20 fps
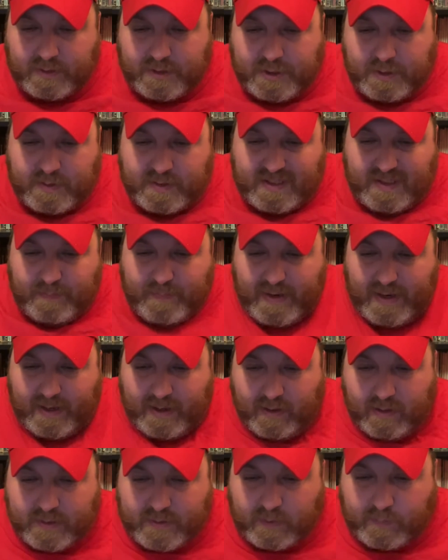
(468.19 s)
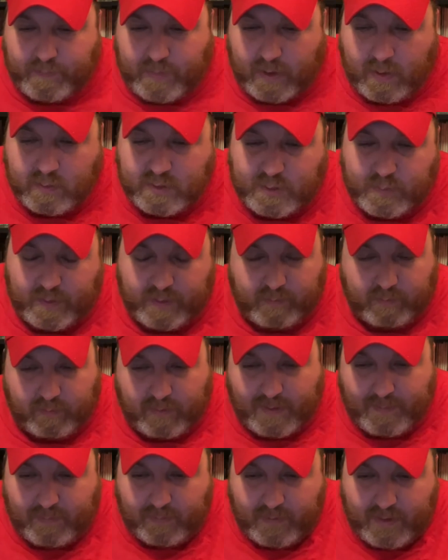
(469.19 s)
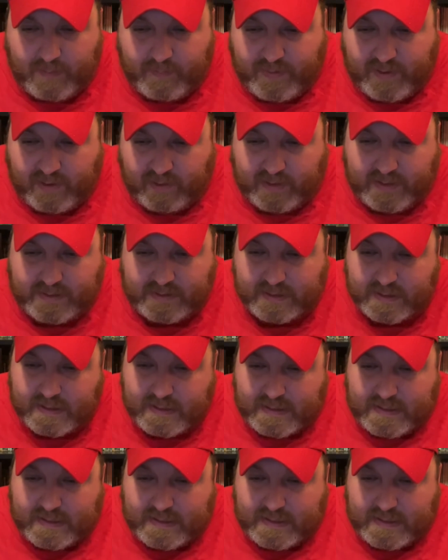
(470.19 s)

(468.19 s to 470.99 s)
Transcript: Juicy pears are poached with ripe red berries